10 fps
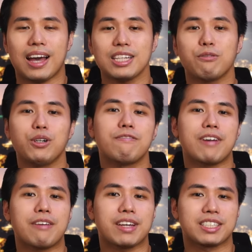As for the
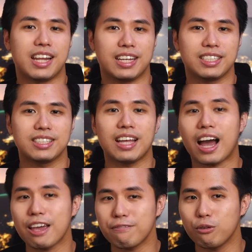5X lens, the
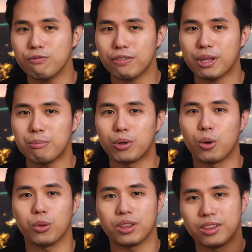iPhone 15
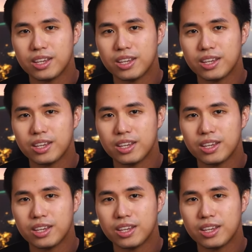Pro